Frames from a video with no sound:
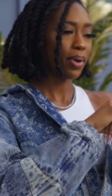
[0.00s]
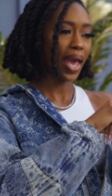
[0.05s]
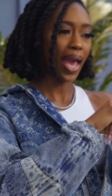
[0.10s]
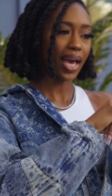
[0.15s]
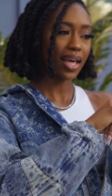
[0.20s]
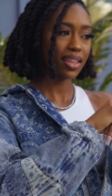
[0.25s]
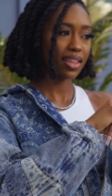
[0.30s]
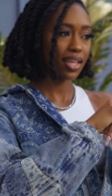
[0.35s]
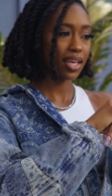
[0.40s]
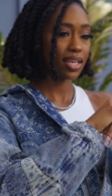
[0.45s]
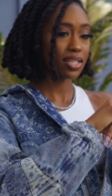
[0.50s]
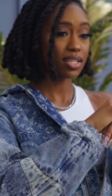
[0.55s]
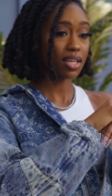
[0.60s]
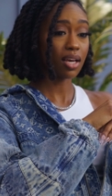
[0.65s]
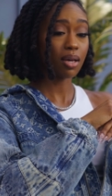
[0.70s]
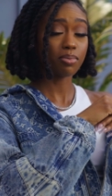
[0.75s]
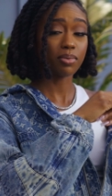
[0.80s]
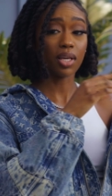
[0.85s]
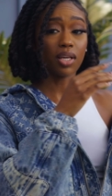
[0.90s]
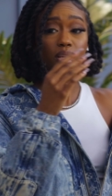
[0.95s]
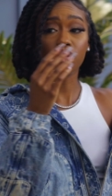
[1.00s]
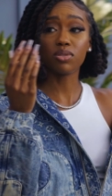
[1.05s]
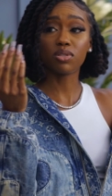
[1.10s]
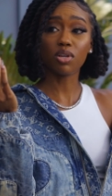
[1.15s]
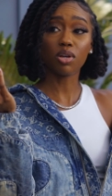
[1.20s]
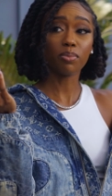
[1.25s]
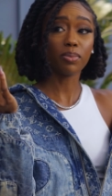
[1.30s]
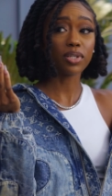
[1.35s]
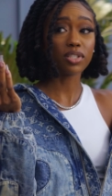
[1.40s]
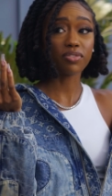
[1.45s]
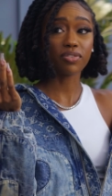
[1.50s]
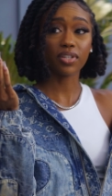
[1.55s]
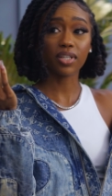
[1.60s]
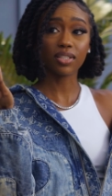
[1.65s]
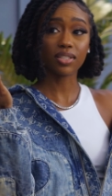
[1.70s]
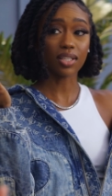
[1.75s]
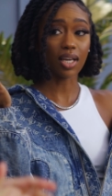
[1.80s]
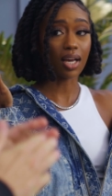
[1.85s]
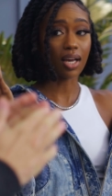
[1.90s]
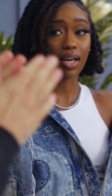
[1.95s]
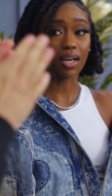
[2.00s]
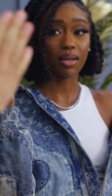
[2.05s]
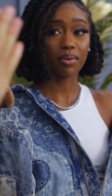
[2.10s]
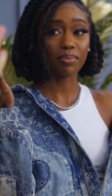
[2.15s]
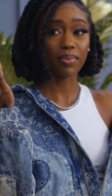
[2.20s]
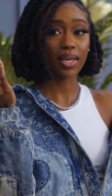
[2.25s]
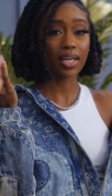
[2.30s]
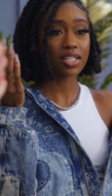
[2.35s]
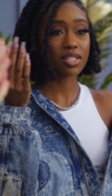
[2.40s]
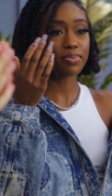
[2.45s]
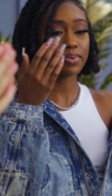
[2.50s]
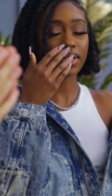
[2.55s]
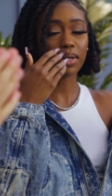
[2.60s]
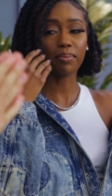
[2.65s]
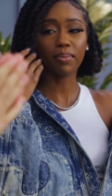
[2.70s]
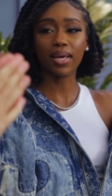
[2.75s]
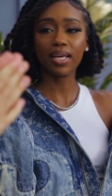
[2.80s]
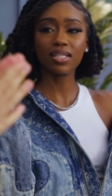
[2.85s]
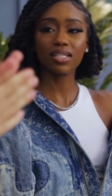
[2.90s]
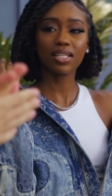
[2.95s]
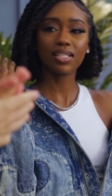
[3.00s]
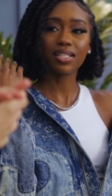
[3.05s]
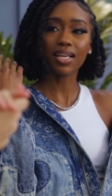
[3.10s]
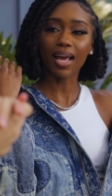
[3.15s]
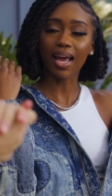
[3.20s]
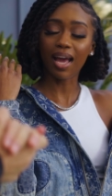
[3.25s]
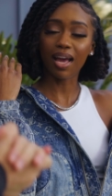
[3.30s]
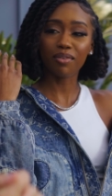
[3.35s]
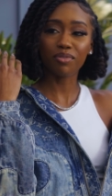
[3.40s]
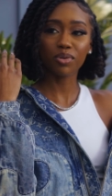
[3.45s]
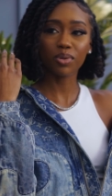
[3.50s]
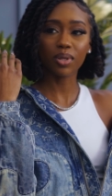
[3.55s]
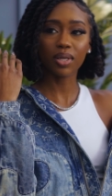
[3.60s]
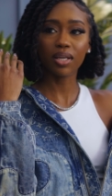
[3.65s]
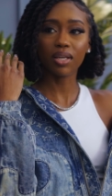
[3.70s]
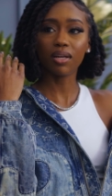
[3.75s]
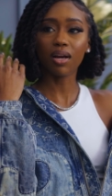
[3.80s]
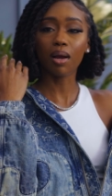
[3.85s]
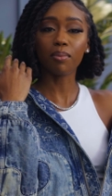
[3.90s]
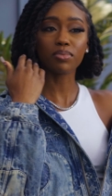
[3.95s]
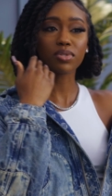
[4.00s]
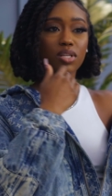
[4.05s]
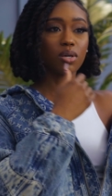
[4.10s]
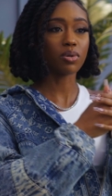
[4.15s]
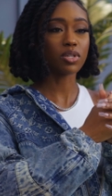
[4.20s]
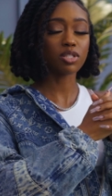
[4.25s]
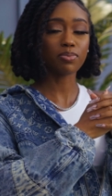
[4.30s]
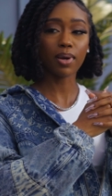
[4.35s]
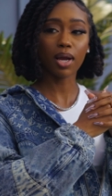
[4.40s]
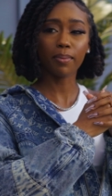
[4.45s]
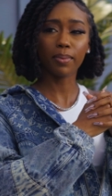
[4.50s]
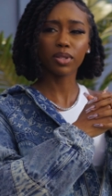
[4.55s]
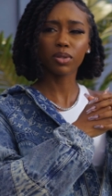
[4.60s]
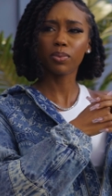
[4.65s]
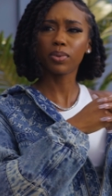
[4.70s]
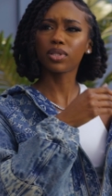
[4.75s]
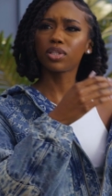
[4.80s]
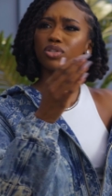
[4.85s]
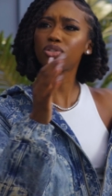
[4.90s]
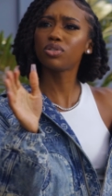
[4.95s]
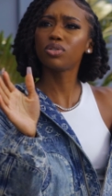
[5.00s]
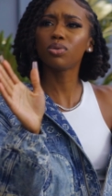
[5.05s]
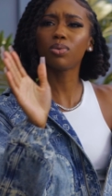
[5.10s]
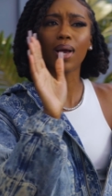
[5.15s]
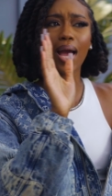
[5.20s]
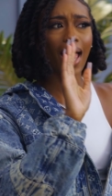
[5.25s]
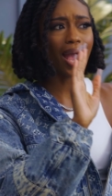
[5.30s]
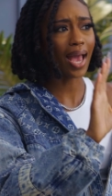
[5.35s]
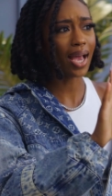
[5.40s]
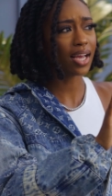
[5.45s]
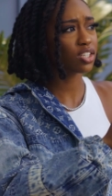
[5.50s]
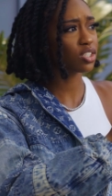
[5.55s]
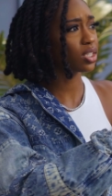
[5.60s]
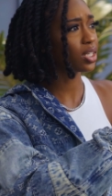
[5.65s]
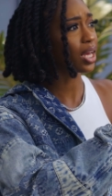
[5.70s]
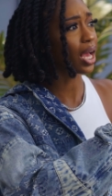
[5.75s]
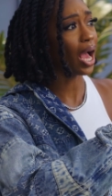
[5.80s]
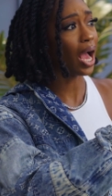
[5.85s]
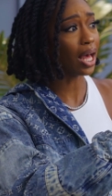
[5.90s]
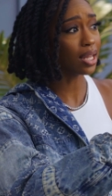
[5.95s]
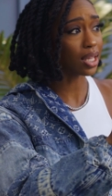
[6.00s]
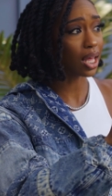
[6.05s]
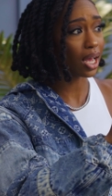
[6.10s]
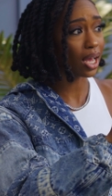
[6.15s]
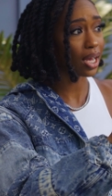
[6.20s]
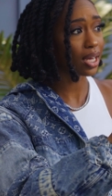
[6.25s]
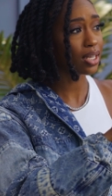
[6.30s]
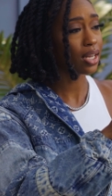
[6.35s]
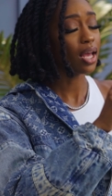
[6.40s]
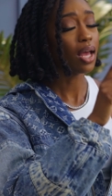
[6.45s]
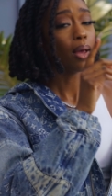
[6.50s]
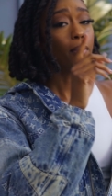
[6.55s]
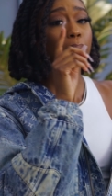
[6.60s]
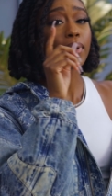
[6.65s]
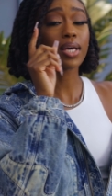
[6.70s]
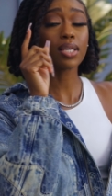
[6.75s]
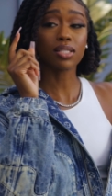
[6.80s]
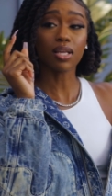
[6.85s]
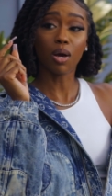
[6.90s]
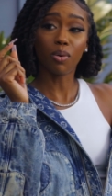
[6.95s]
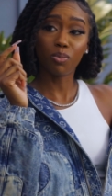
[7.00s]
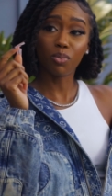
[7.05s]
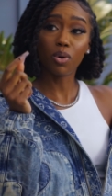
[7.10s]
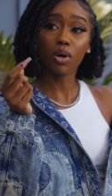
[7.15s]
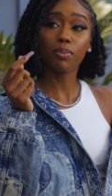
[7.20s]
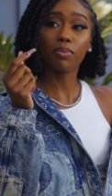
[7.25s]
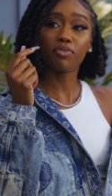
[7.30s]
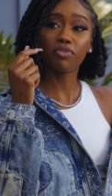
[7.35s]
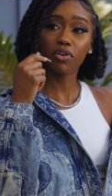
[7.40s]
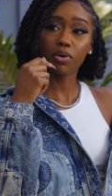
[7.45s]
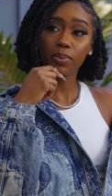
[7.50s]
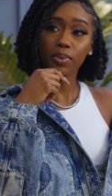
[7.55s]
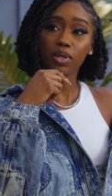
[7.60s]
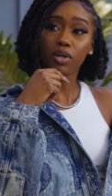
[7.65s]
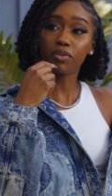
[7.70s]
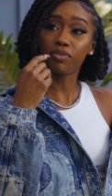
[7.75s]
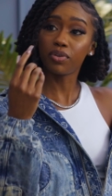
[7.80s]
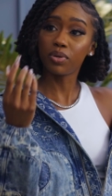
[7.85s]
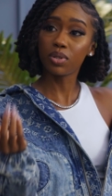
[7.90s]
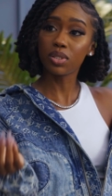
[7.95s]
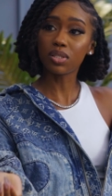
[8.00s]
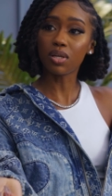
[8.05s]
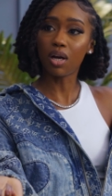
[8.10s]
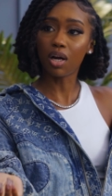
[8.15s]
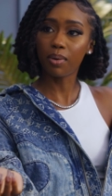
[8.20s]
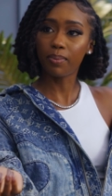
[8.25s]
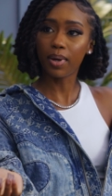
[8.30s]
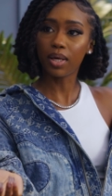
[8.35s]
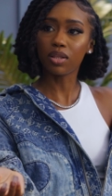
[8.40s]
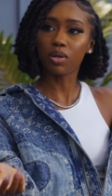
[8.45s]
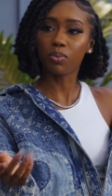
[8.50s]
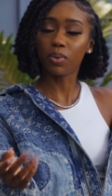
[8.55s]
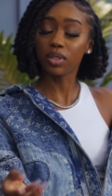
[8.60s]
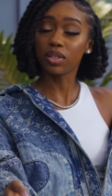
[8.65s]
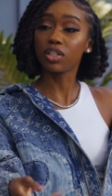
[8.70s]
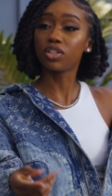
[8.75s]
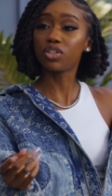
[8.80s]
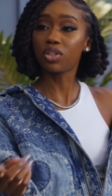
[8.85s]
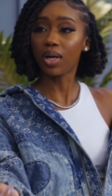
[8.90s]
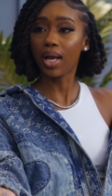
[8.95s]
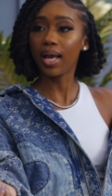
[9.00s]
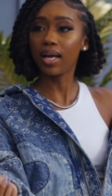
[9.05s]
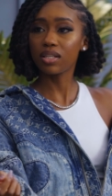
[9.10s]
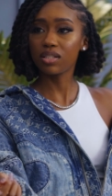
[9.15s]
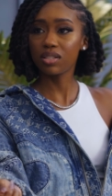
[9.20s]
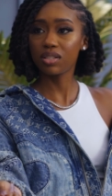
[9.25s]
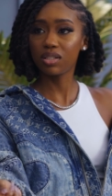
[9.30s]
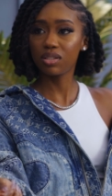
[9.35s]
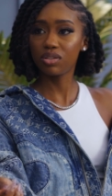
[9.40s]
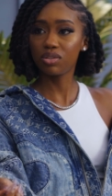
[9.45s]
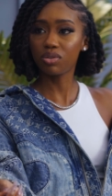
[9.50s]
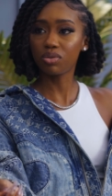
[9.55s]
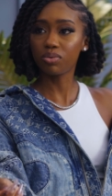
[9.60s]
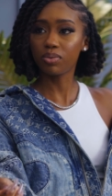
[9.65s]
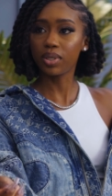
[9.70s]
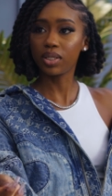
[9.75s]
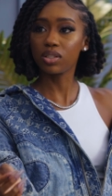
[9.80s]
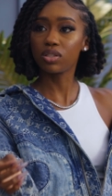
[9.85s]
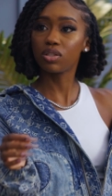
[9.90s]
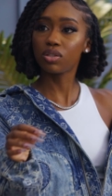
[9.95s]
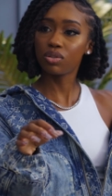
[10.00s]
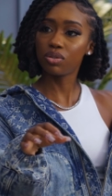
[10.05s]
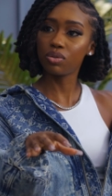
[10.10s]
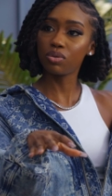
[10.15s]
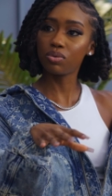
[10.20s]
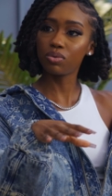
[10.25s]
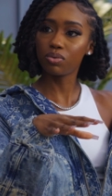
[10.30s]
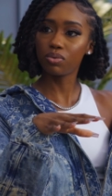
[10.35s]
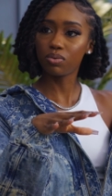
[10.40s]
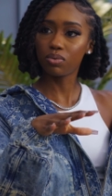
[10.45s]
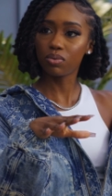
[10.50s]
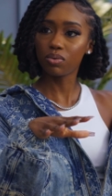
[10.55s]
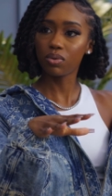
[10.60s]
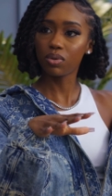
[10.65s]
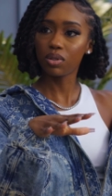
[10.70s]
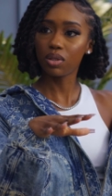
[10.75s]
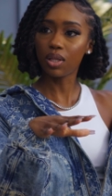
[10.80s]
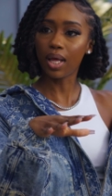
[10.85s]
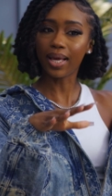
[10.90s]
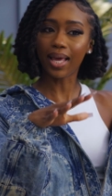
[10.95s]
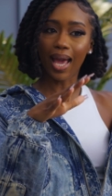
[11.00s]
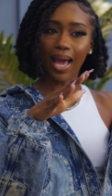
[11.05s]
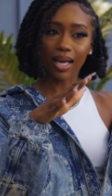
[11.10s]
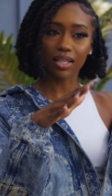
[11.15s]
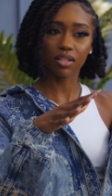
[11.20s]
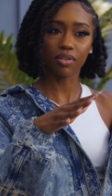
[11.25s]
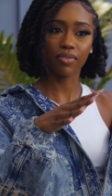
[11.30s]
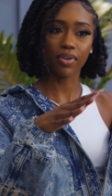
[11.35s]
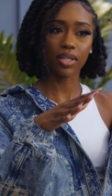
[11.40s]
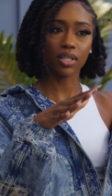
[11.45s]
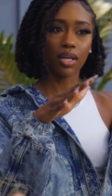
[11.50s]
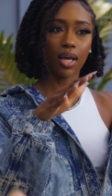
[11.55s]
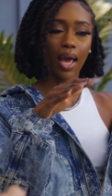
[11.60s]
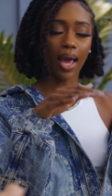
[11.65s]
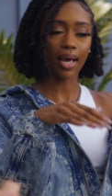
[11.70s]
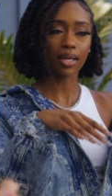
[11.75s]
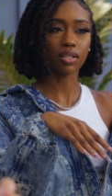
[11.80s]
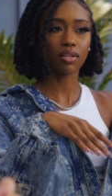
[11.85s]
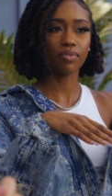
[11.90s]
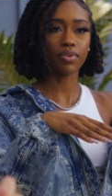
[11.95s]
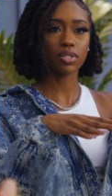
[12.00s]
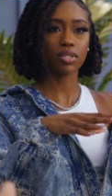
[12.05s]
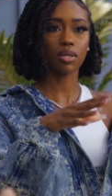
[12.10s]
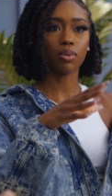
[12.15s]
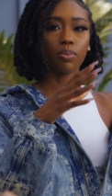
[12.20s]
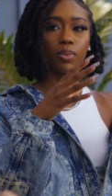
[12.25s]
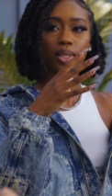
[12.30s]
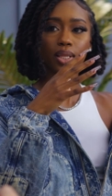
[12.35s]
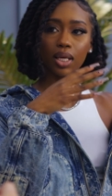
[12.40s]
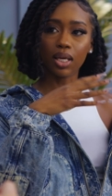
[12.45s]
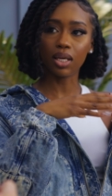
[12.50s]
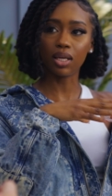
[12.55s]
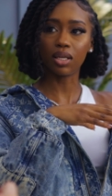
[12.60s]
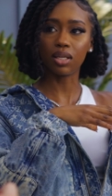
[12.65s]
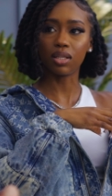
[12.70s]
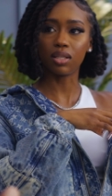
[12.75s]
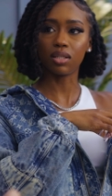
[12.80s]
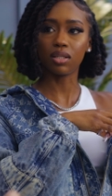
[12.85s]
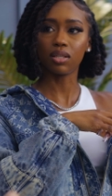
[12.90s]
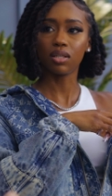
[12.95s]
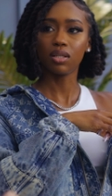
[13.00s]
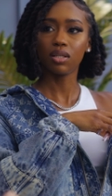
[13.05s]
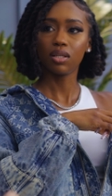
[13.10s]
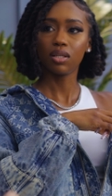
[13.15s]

pack things up. Thank you so much for your time. It's been amazing to have you here. I'm so inspired by the work that you do. Actually, I lied, because I want, before we go, for you to talk about the work that you're actually doing to do like activi- activism within